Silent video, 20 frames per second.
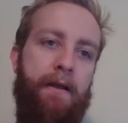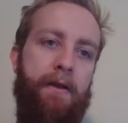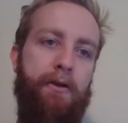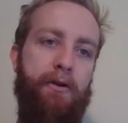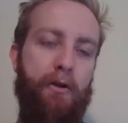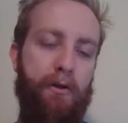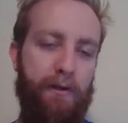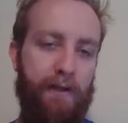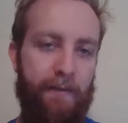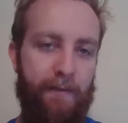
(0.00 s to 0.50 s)

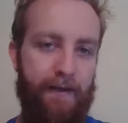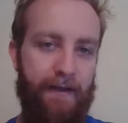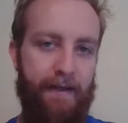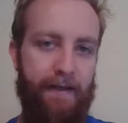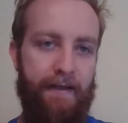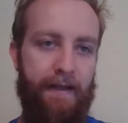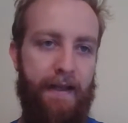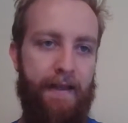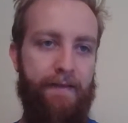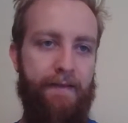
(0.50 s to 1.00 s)
you're
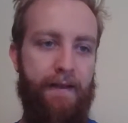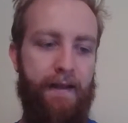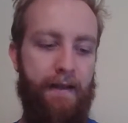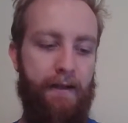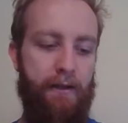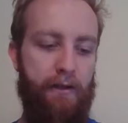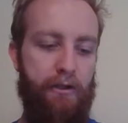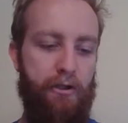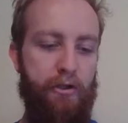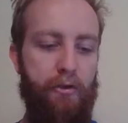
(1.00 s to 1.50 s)
limited in
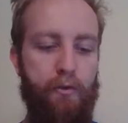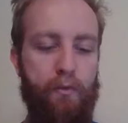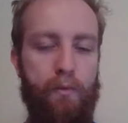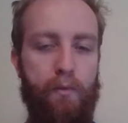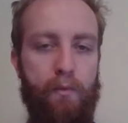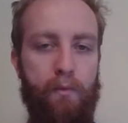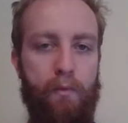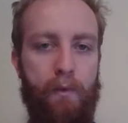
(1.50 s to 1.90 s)
that you